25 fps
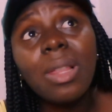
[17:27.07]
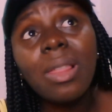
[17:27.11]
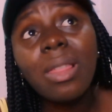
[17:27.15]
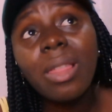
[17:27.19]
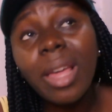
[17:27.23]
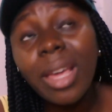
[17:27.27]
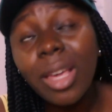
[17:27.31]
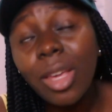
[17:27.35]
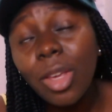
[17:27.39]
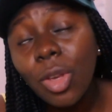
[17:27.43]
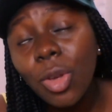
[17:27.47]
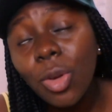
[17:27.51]

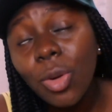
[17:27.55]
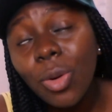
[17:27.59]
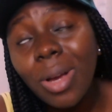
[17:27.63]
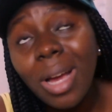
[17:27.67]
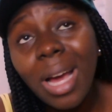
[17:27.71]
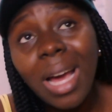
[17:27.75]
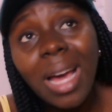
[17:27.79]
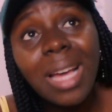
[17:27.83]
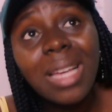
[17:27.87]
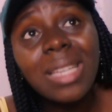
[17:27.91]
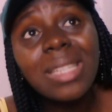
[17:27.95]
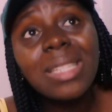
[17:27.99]
Thank you
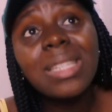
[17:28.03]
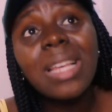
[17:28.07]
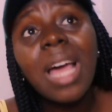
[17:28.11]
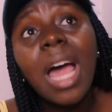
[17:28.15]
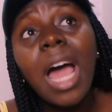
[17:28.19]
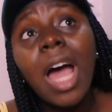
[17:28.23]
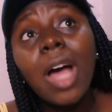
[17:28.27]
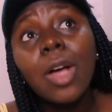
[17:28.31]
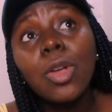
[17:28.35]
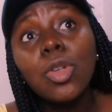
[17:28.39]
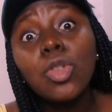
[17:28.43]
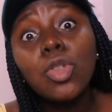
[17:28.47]
guys
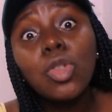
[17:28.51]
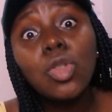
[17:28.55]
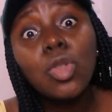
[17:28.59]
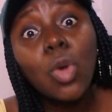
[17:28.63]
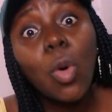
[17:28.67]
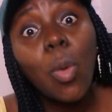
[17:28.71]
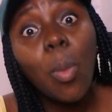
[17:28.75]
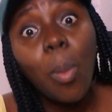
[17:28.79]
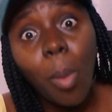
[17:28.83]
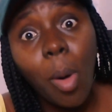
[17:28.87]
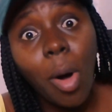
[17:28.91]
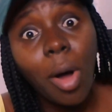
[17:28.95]

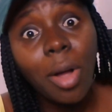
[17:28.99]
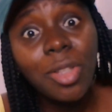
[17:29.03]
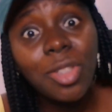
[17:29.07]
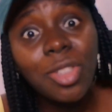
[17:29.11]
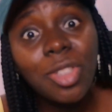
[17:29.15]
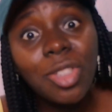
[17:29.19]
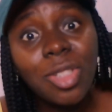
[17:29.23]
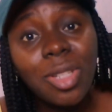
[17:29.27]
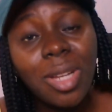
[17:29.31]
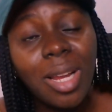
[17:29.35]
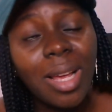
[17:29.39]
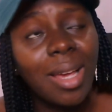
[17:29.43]
so
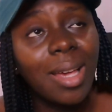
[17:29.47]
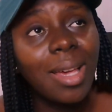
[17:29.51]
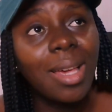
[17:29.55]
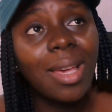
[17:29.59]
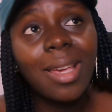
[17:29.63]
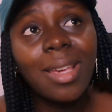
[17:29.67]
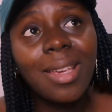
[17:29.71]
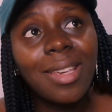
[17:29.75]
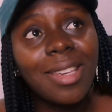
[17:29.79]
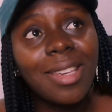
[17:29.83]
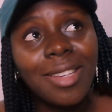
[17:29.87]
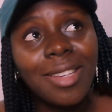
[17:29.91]
much. Like,
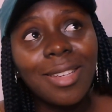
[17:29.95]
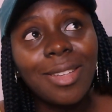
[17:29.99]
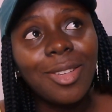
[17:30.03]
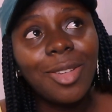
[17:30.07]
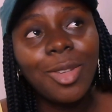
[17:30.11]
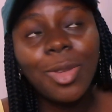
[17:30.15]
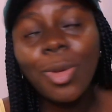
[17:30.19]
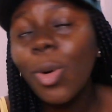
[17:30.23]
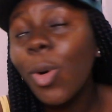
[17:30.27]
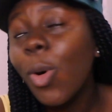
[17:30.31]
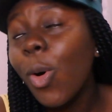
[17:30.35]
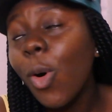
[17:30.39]

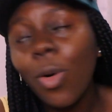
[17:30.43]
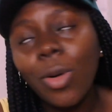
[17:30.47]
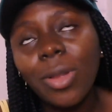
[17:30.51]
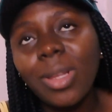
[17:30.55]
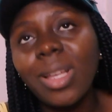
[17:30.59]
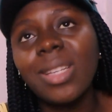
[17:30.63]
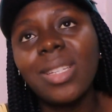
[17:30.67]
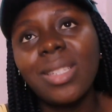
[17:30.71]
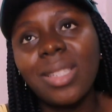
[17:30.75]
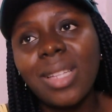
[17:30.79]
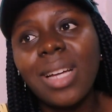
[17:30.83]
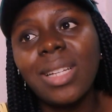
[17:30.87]
you don't
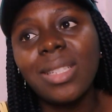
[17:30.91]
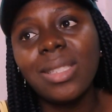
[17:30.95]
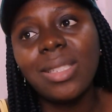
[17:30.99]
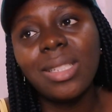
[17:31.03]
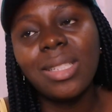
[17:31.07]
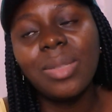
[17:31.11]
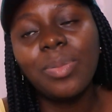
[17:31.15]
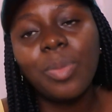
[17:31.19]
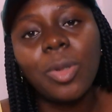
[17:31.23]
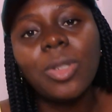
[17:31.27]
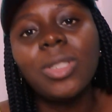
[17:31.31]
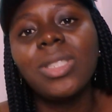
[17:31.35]
understand
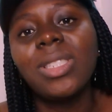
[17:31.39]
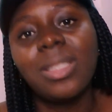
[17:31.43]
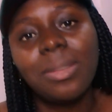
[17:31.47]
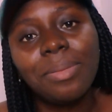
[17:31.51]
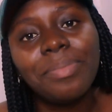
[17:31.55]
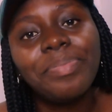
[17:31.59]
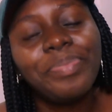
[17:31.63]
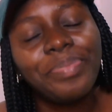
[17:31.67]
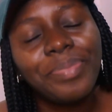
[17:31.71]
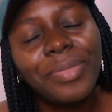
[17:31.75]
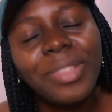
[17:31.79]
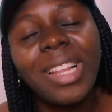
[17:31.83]
it, but
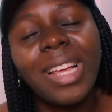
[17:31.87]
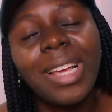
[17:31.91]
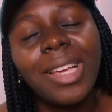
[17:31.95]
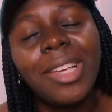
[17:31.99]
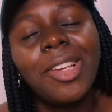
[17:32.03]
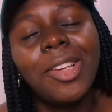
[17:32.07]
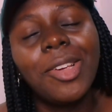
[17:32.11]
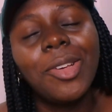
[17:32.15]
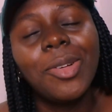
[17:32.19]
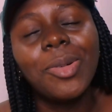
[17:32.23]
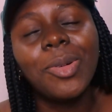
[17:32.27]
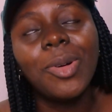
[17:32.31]

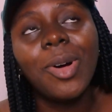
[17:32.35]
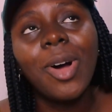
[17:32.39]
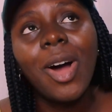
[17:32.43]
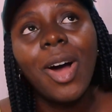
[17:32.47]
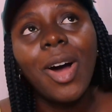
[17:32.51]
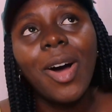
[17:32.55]
thank you.